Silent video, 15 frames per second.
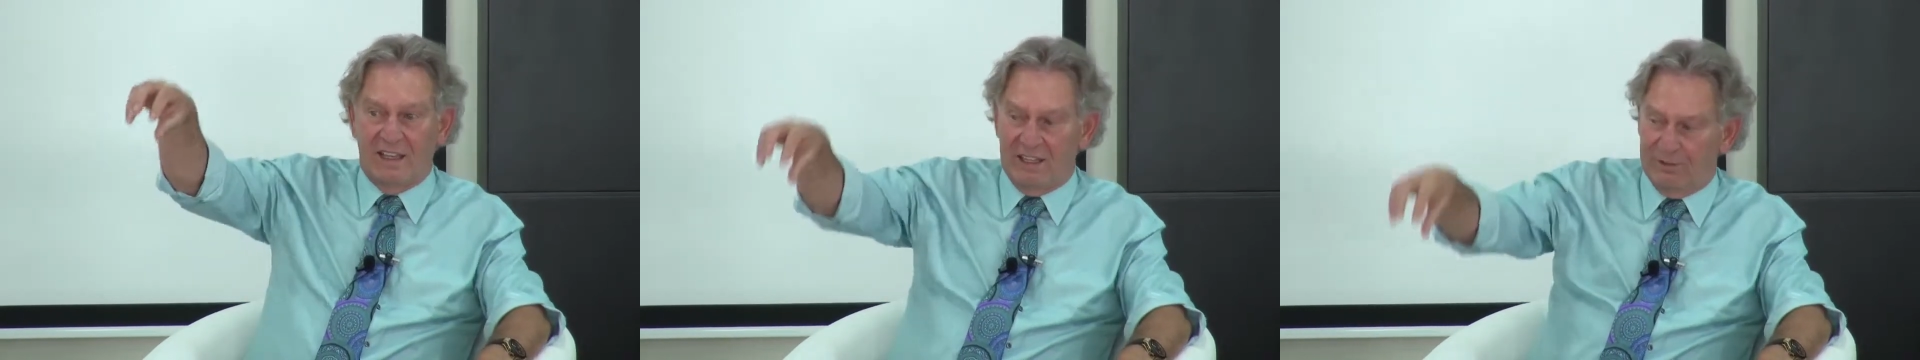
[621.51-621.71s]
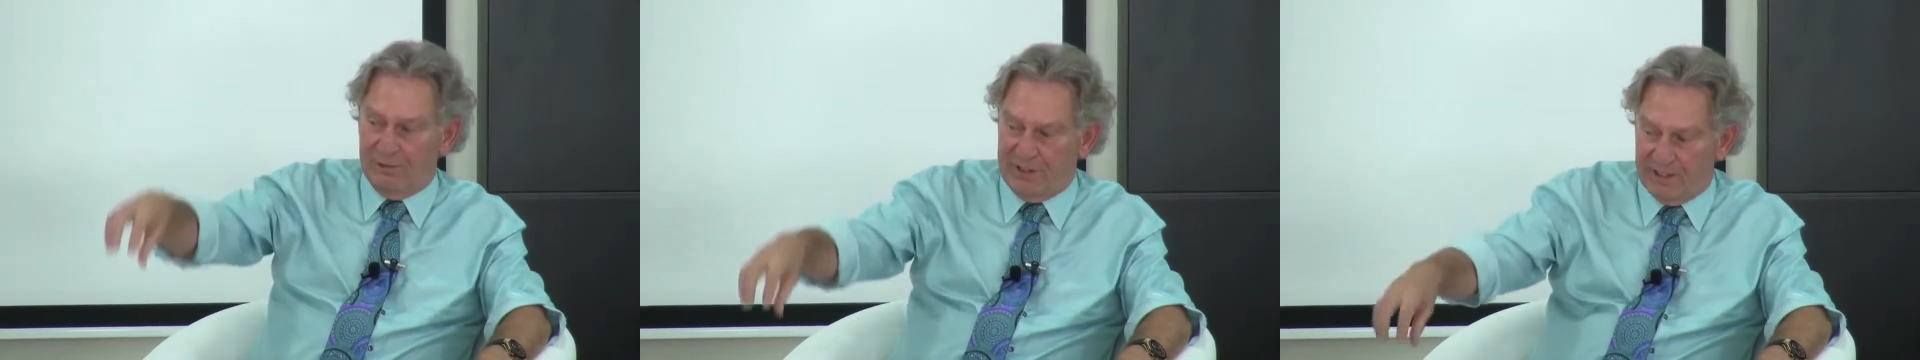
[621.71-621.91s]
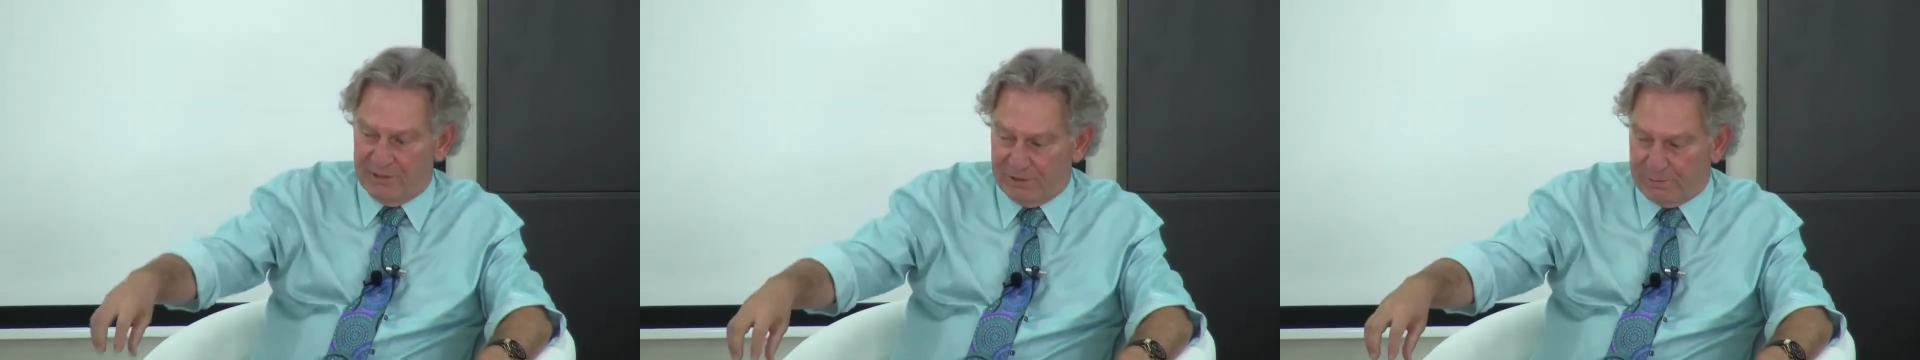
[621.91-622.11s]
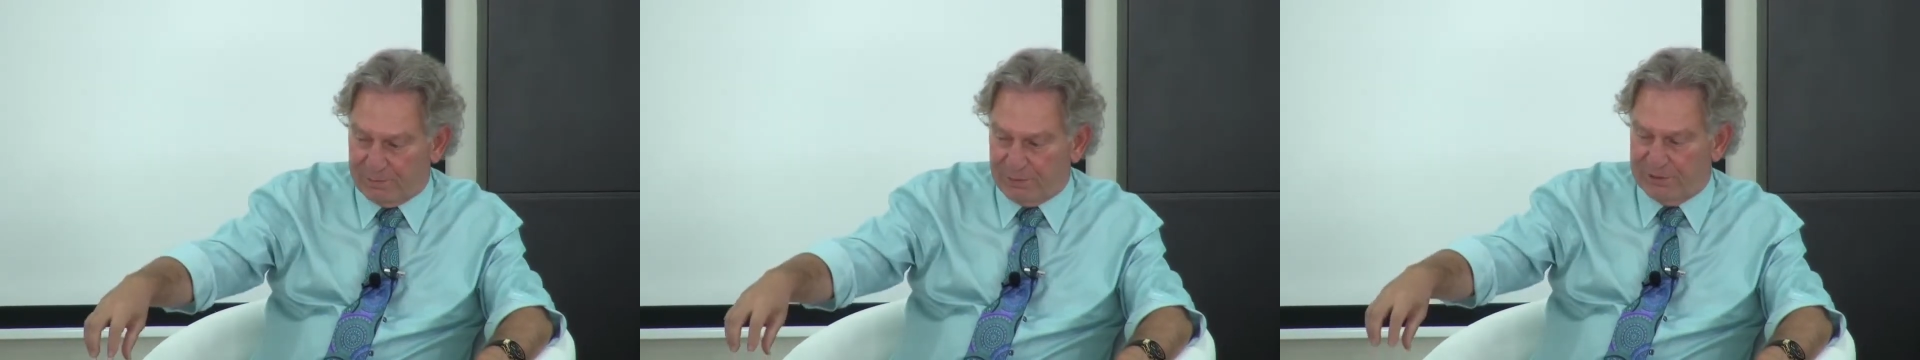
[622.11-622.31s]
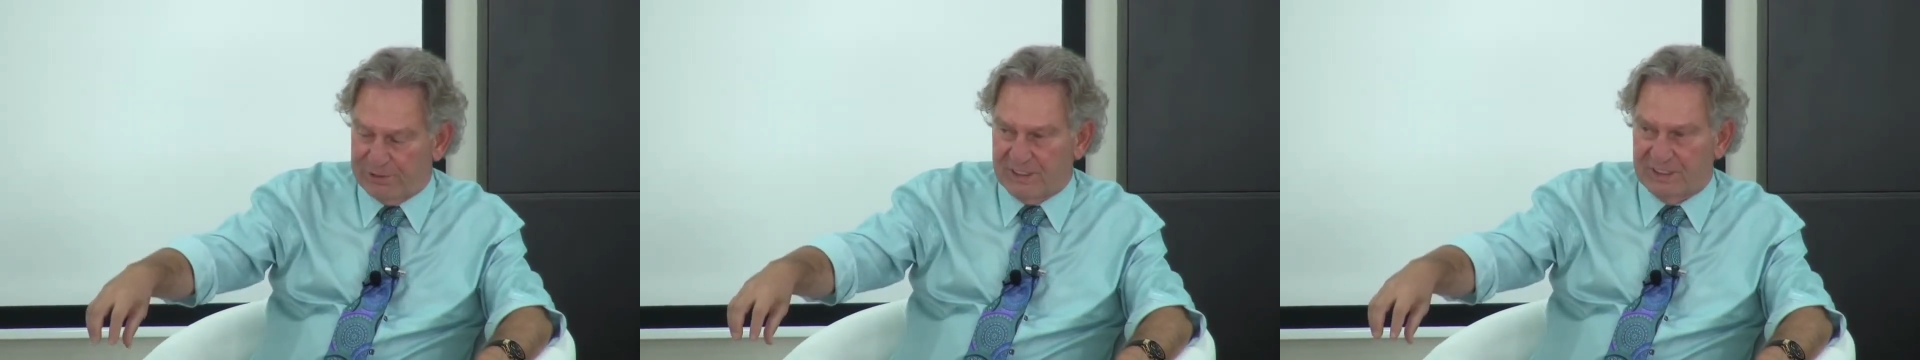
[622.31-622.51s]
if we have a
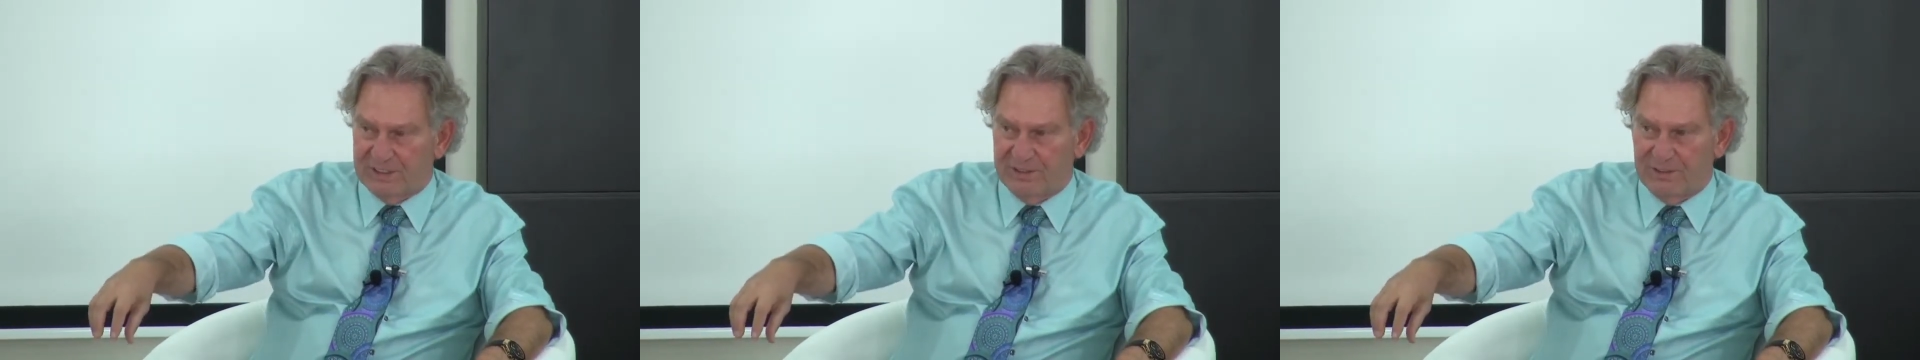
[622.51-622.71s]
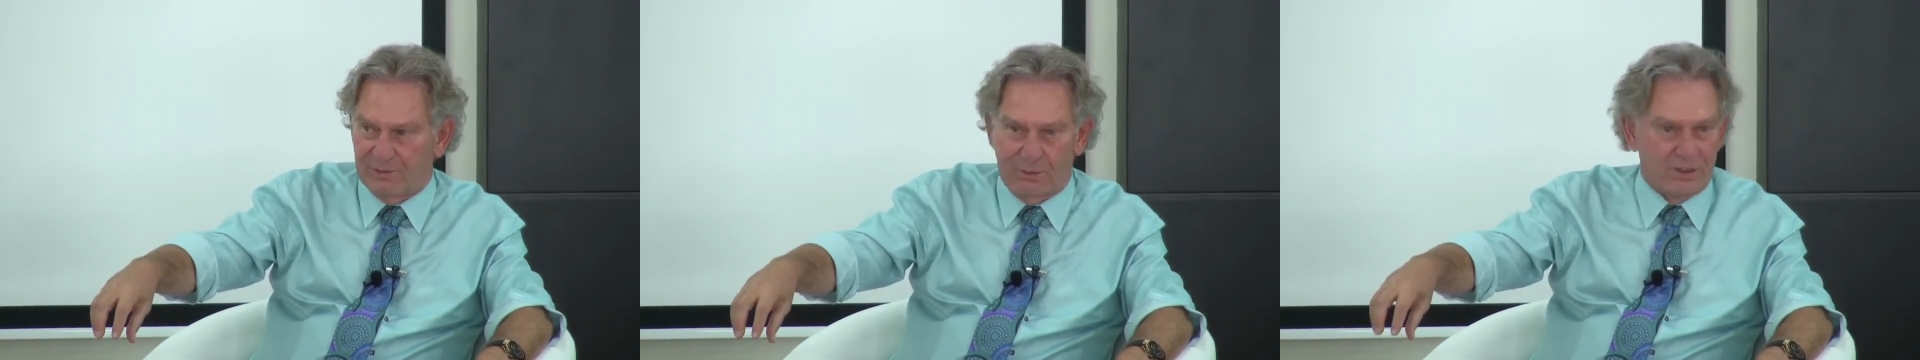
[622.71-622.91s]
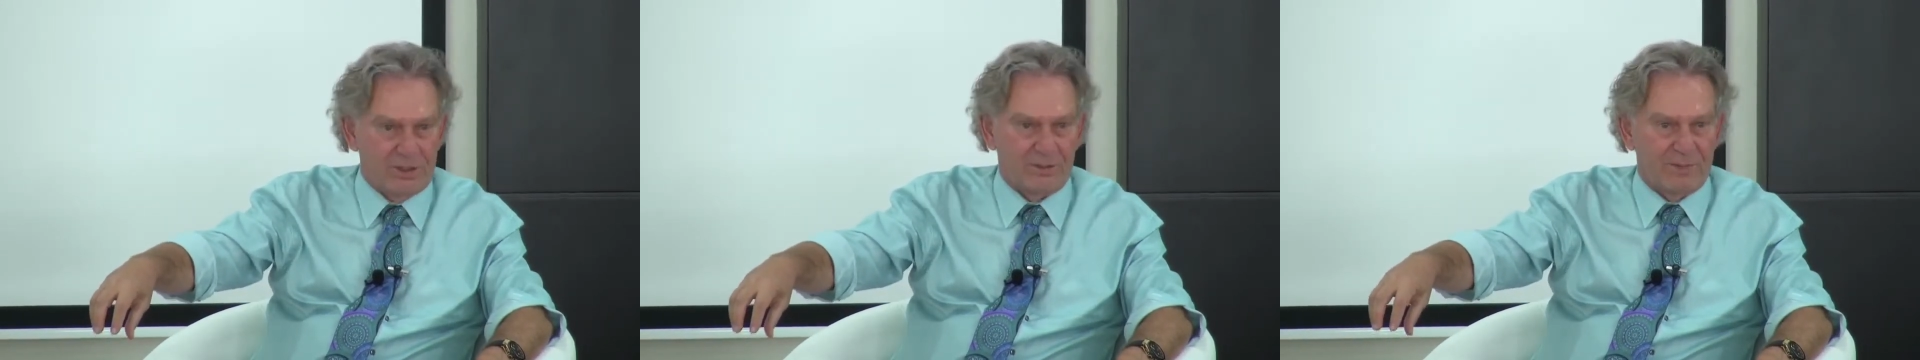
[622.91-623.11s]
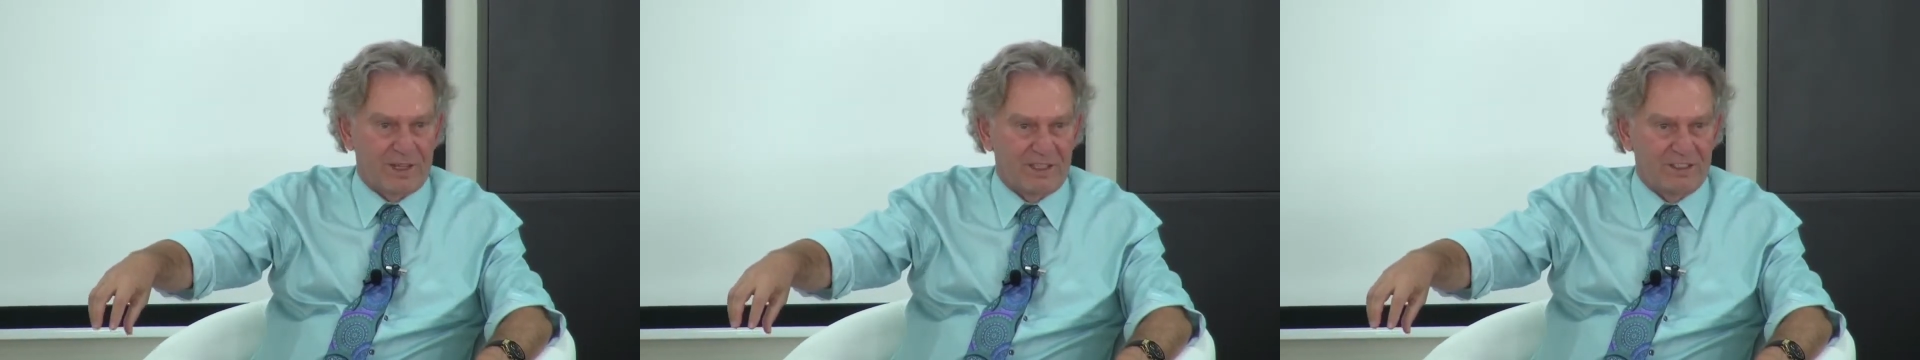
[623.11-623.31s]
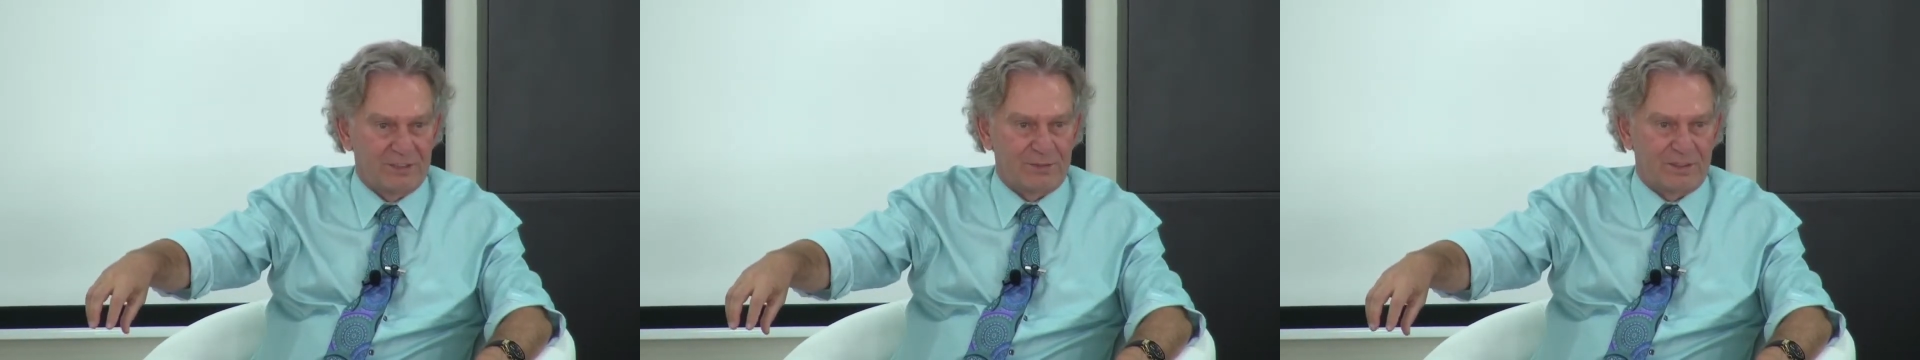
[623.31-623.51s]
project with water
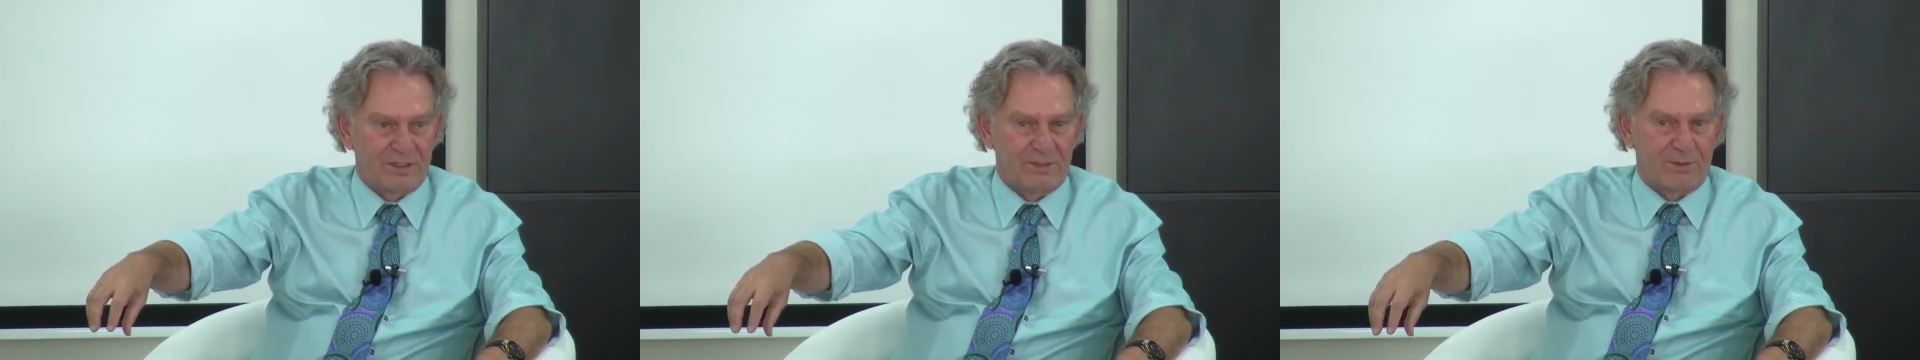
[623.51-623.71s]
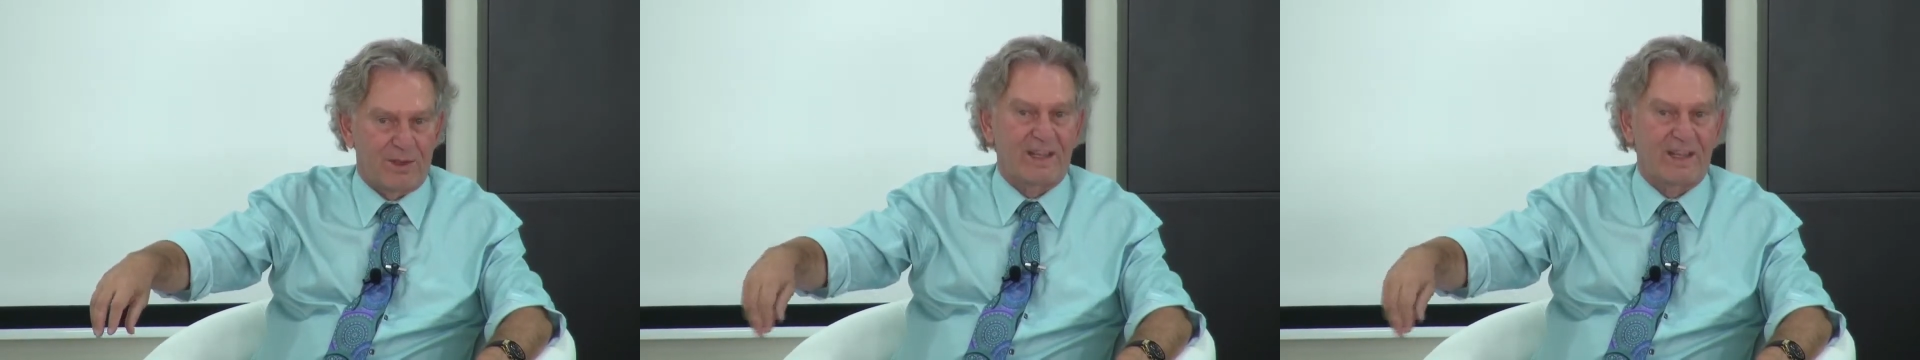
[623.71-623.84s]
management,